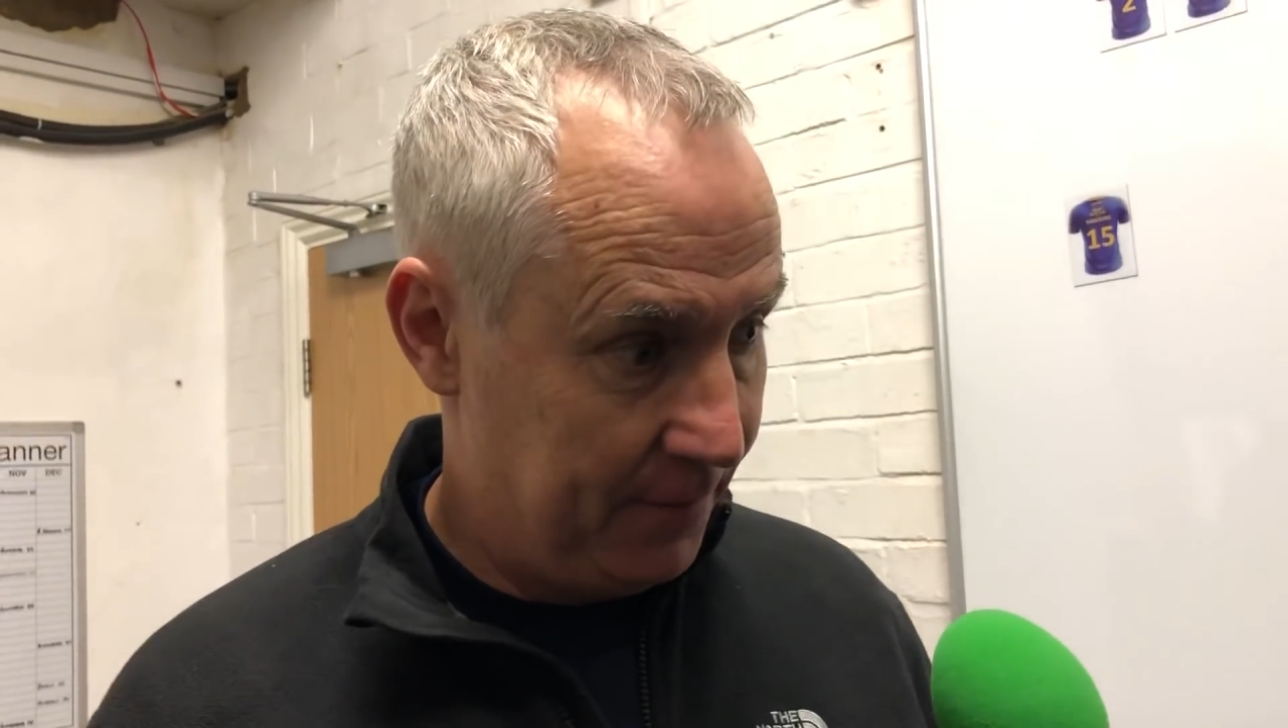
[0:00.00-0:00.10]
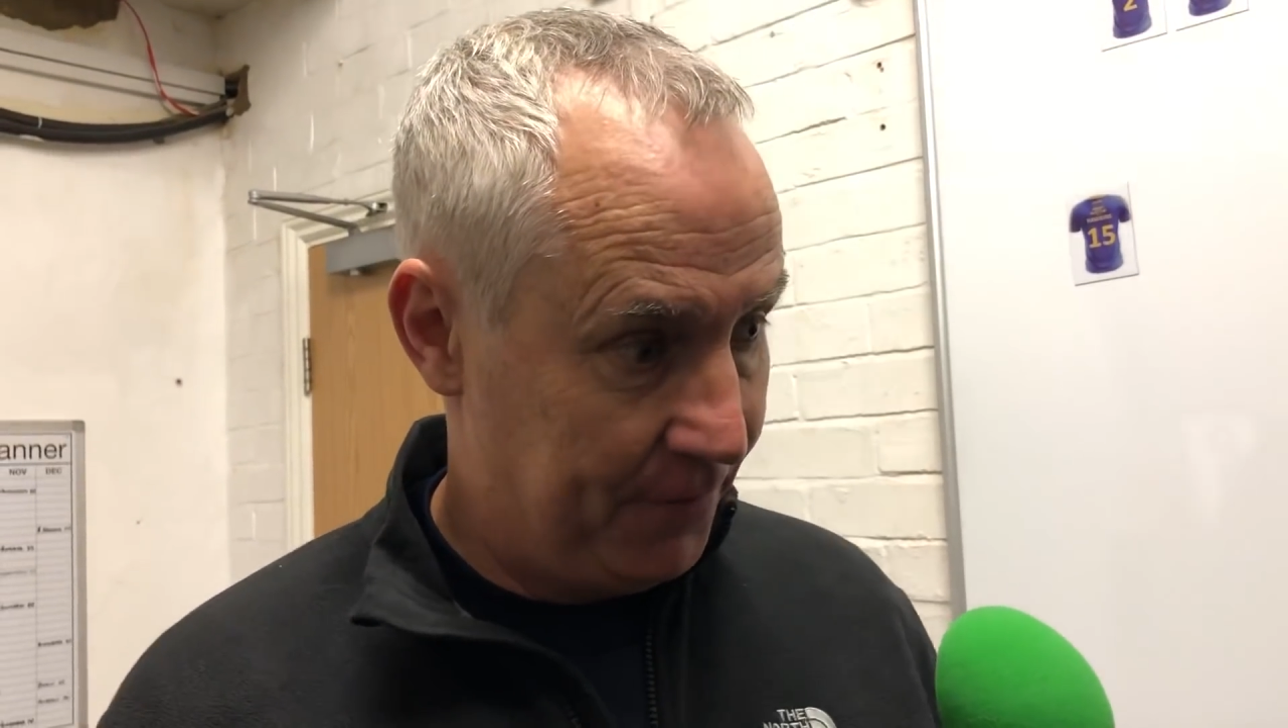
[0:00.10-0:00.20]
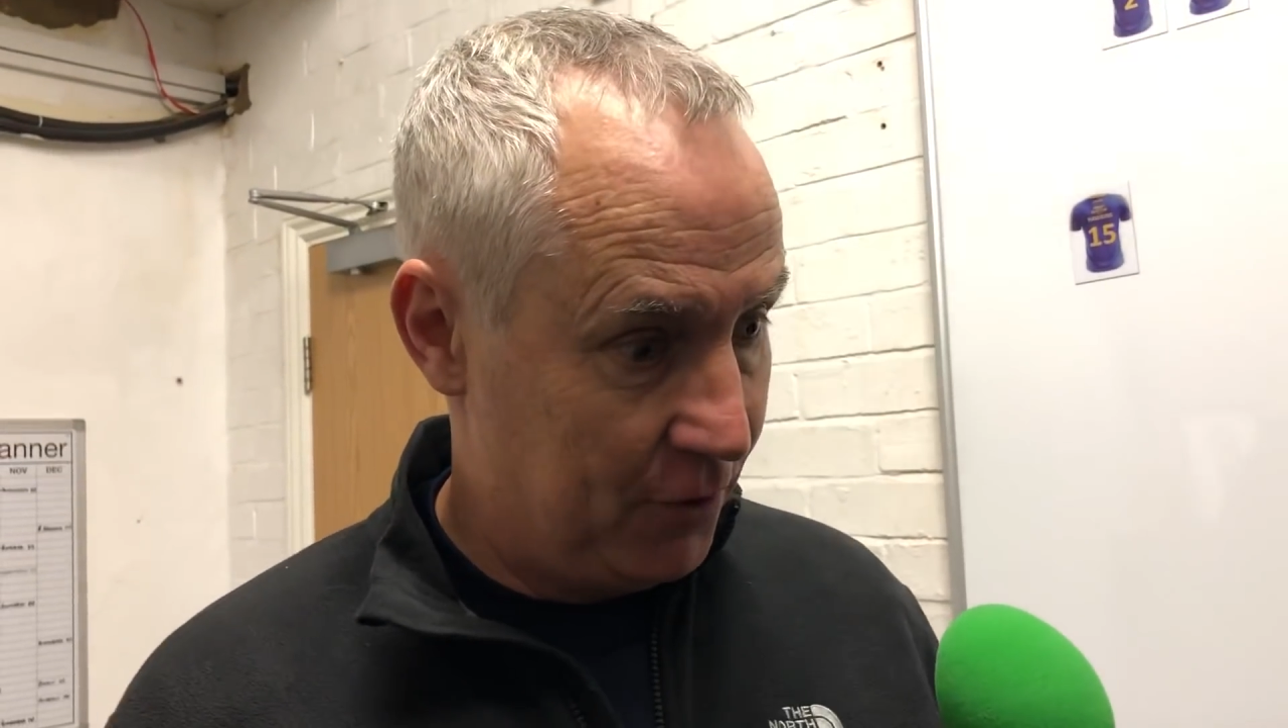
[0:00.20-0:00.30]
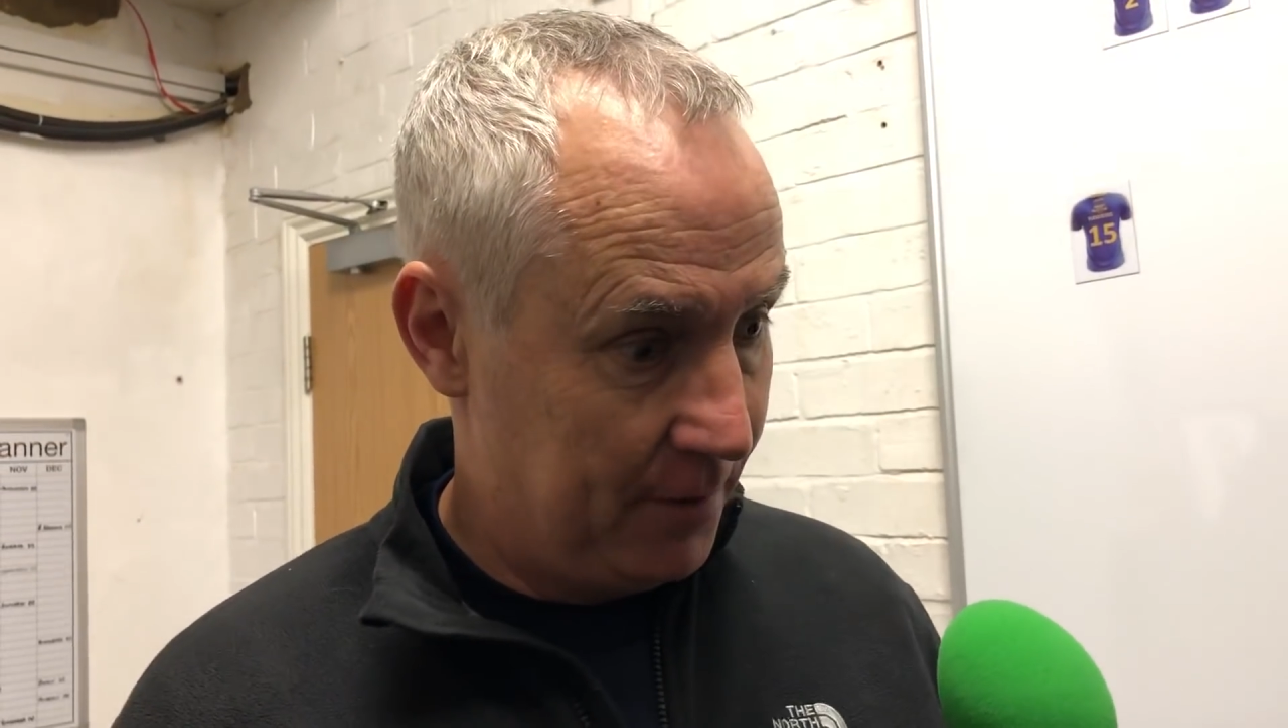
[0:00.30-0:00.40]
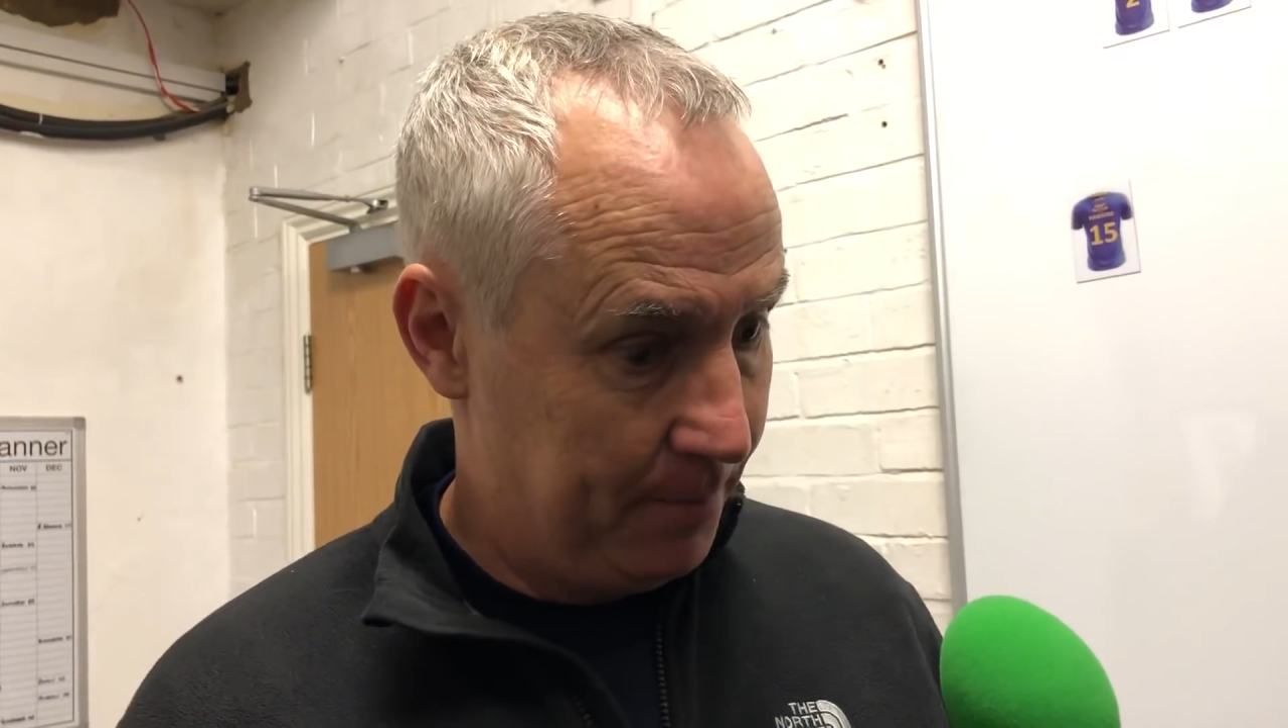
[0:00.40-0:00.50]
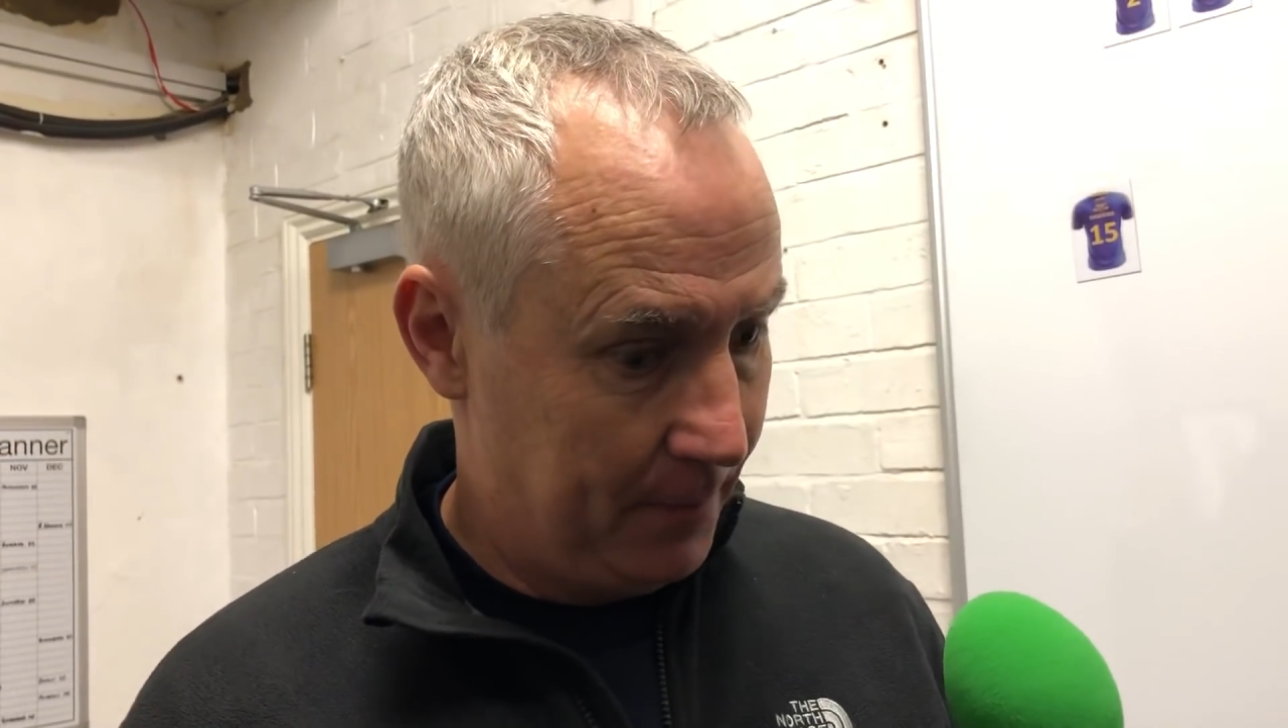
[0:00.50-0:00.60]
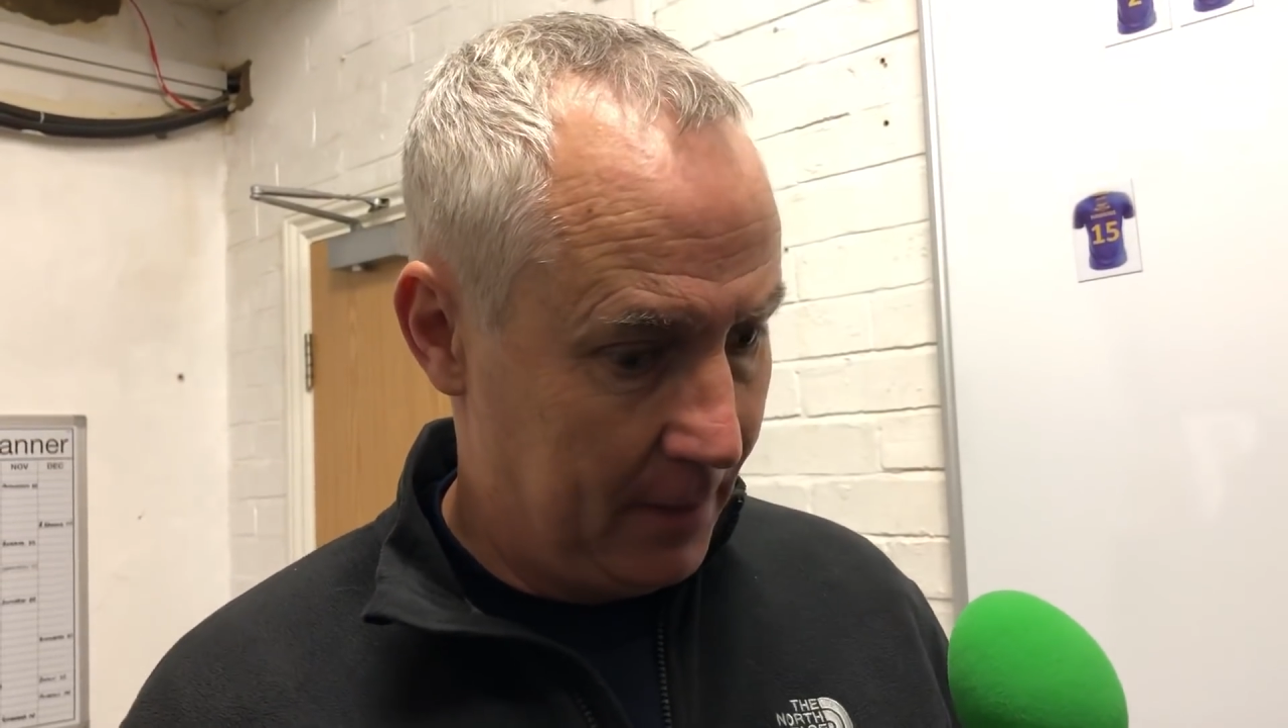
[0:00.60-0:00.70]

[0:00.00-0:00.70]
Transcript: for